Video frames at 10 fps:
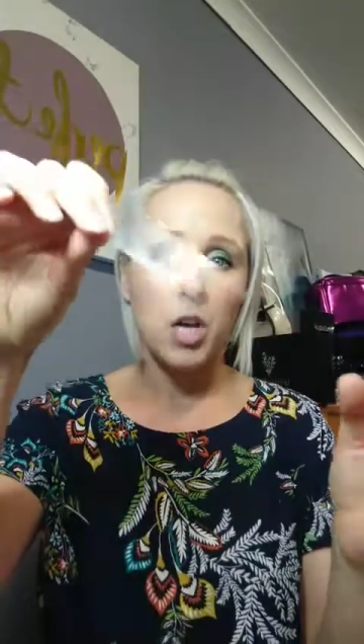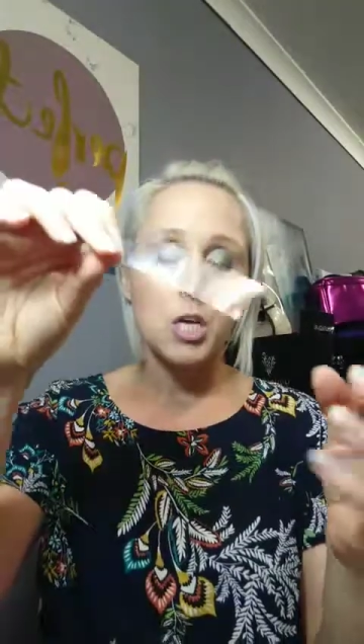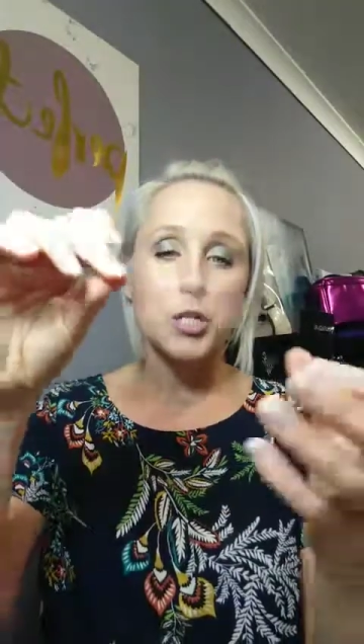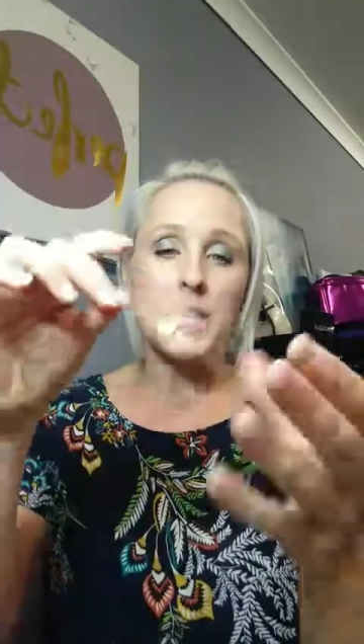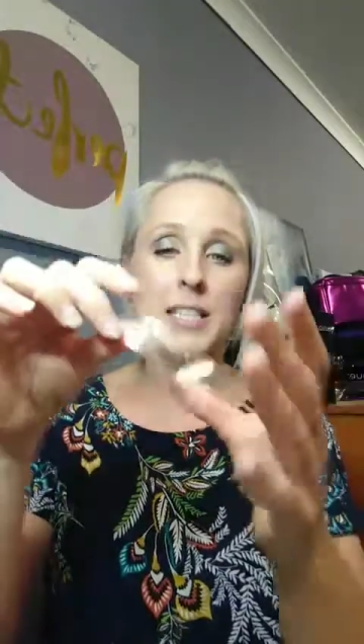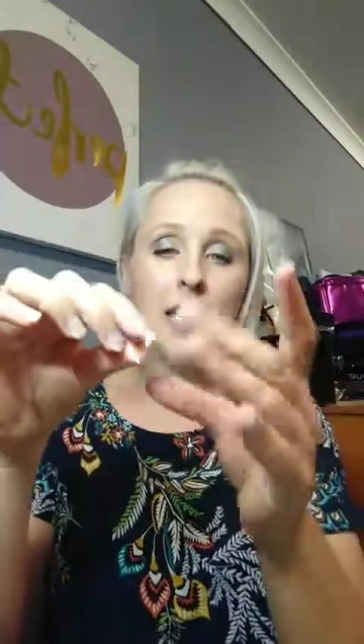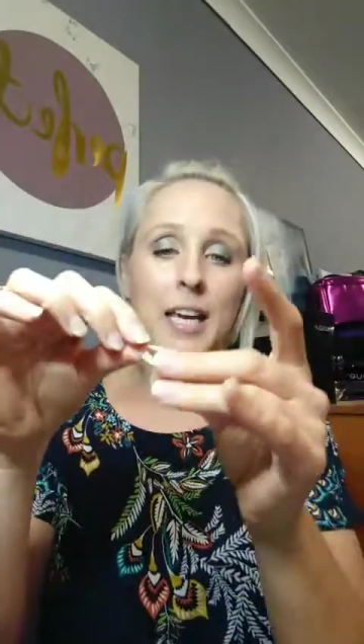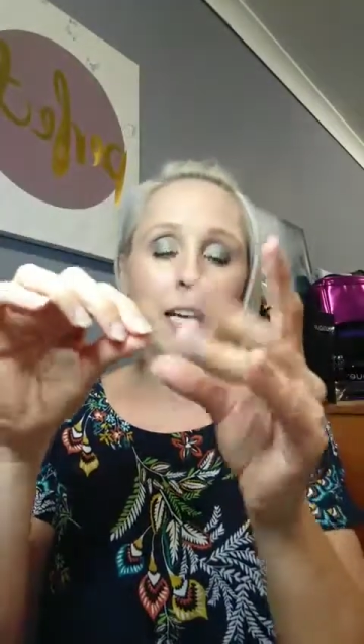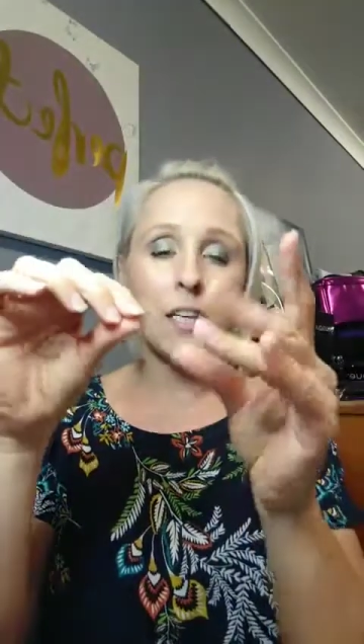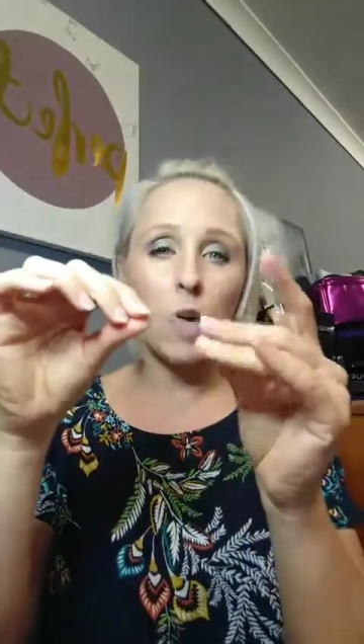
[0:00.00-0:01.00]
So you're
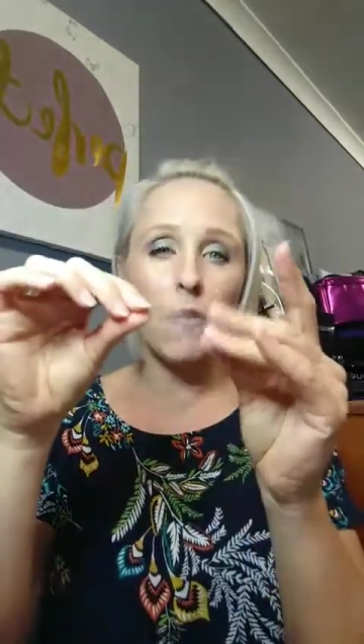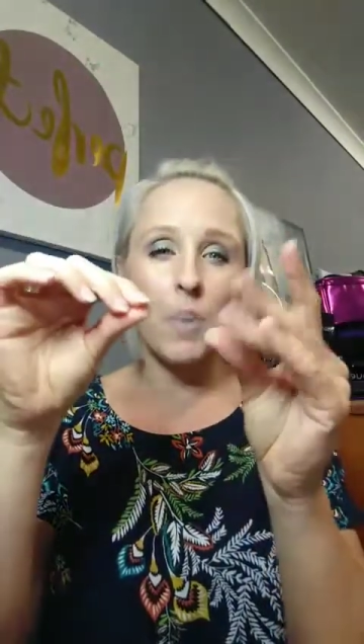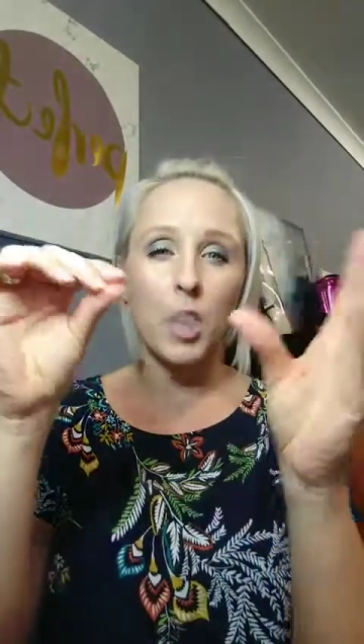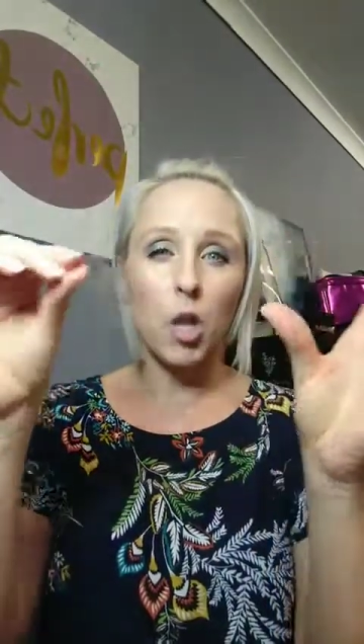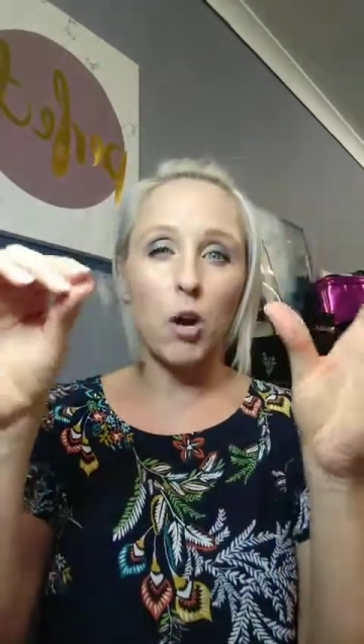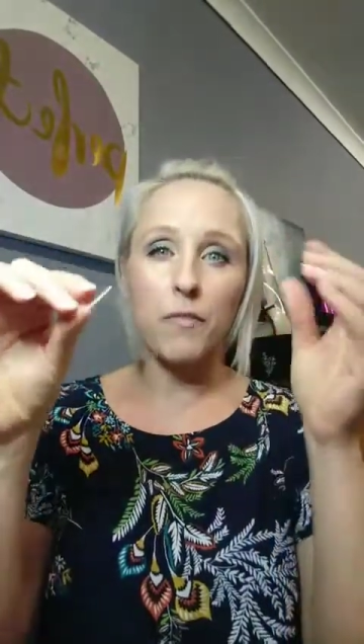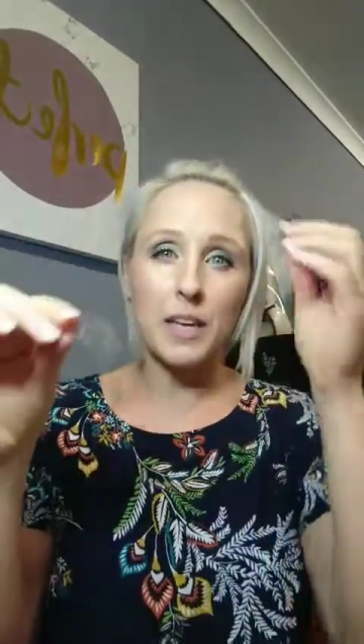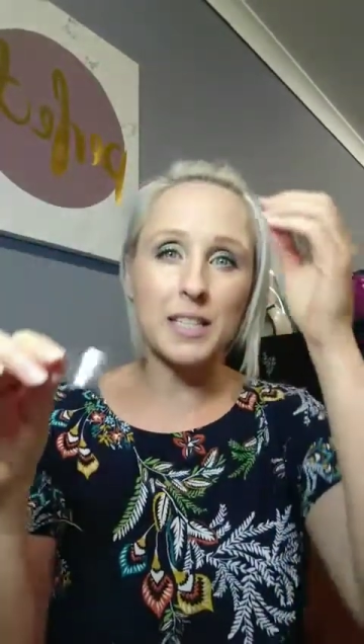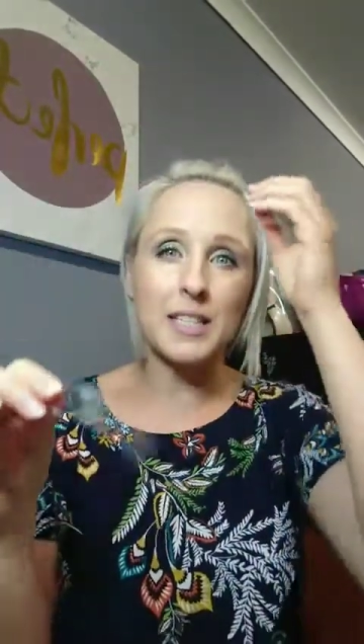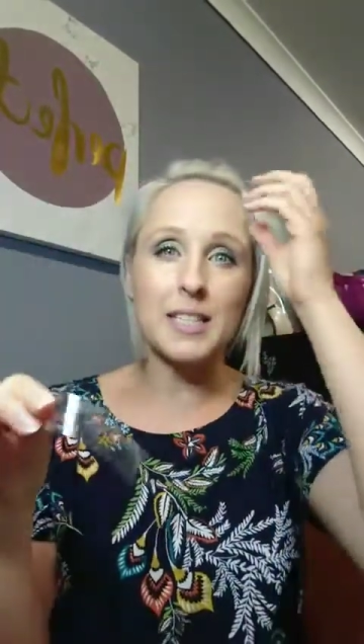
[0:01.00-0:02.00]
taking off a lot of
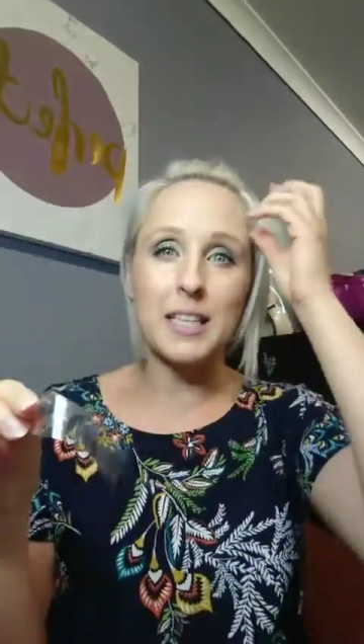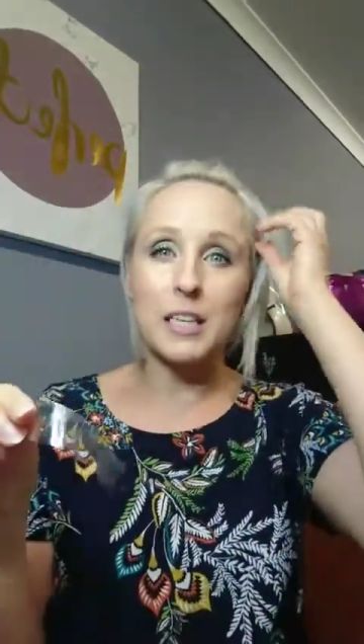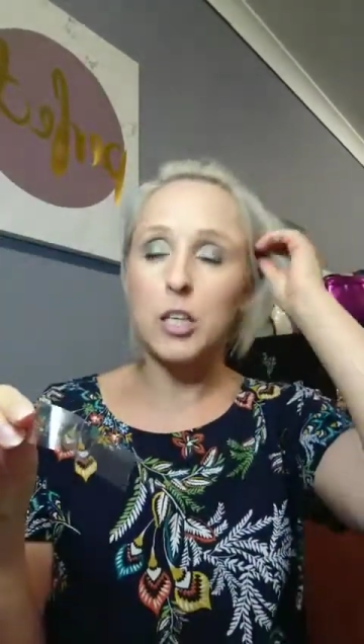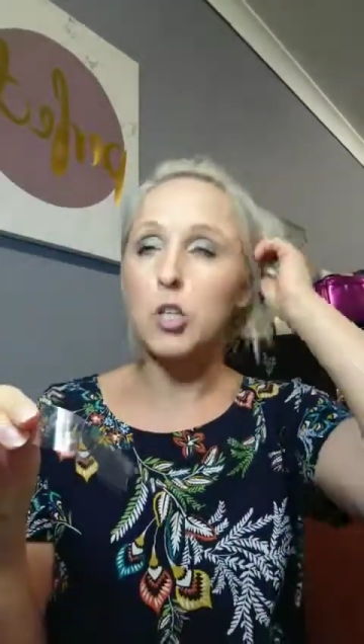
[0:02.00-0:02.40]
that stick.